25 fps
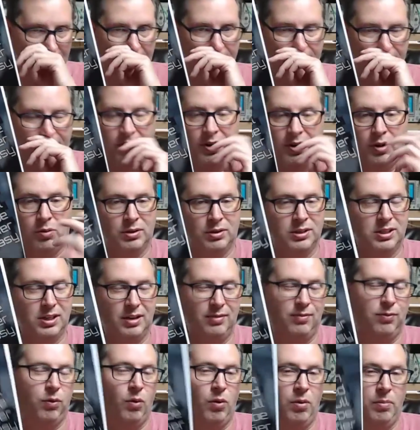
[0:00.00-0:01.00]
frequency
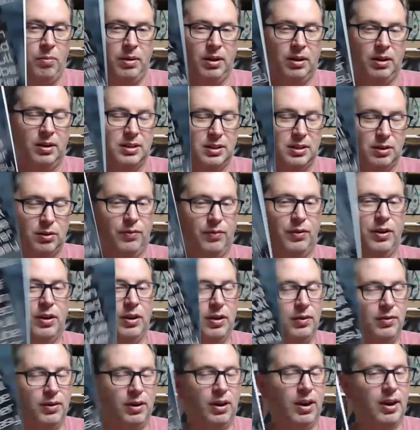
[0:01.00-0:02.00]
formulas. So if
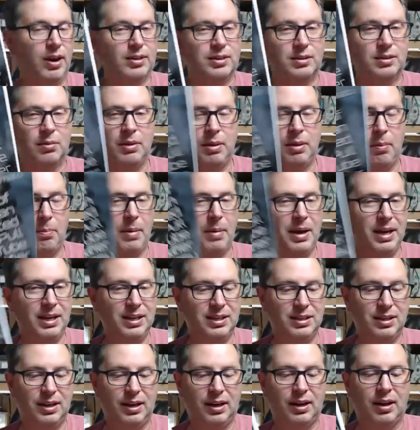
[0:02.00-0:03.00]
you got some of the
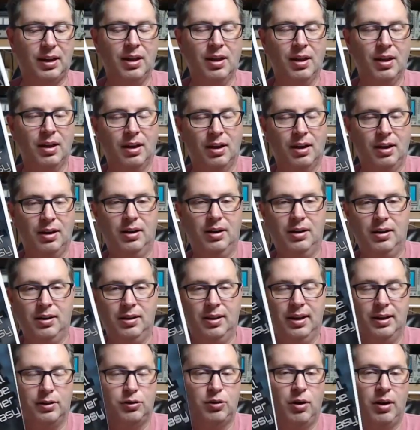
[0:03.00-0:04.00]
basic
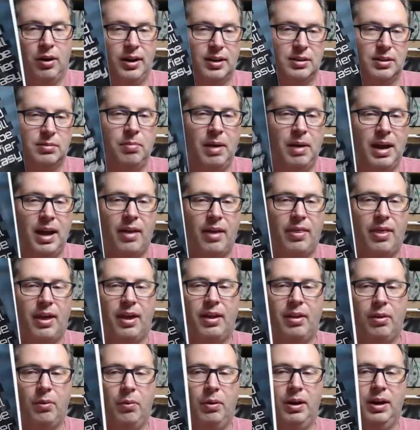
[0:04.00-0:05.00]
electronics math out
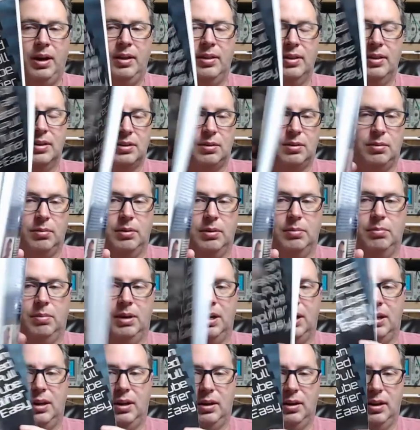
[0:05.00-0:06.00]
of the way, this would
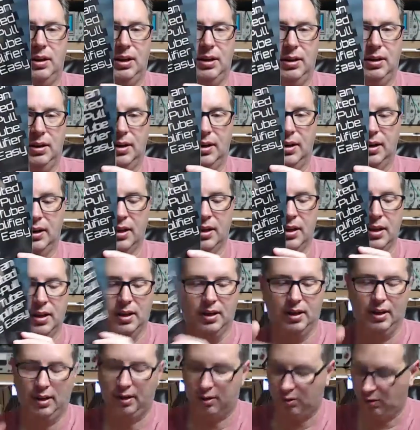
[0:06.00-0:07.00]
make a
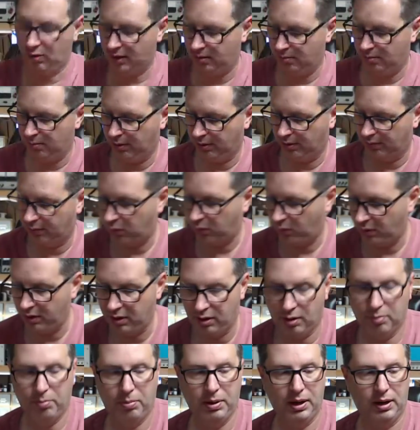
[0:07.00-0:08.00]
great book for you
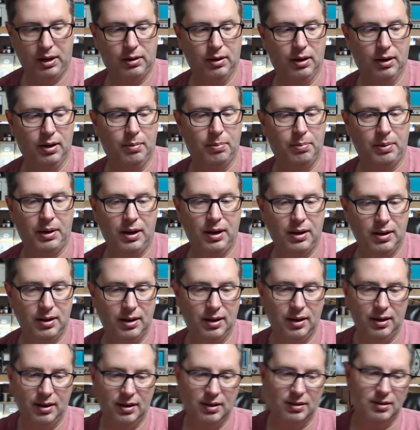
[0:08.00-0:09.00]
to pick up,
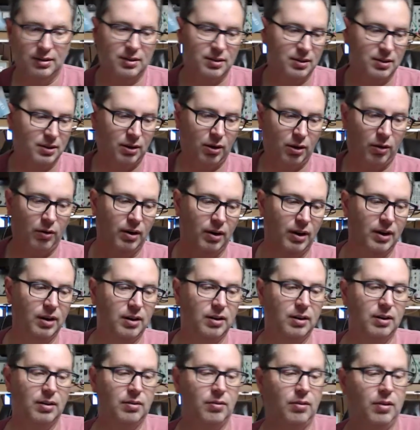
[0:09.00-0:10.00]
and it's current,
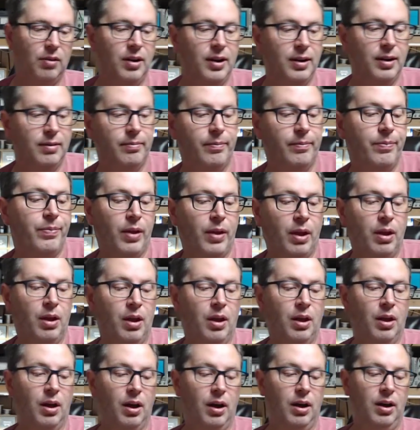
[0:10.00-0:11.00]
right?
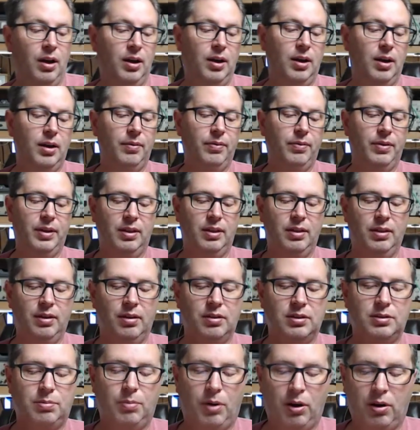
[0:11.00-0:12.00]
Then
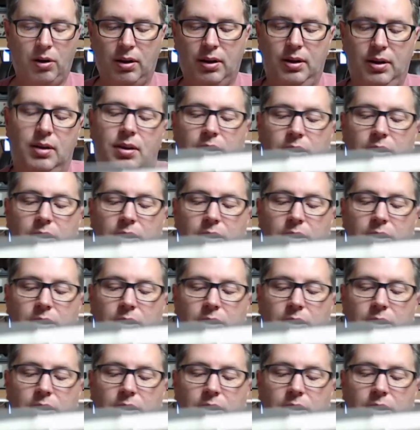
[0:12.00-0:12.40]
there's Merlin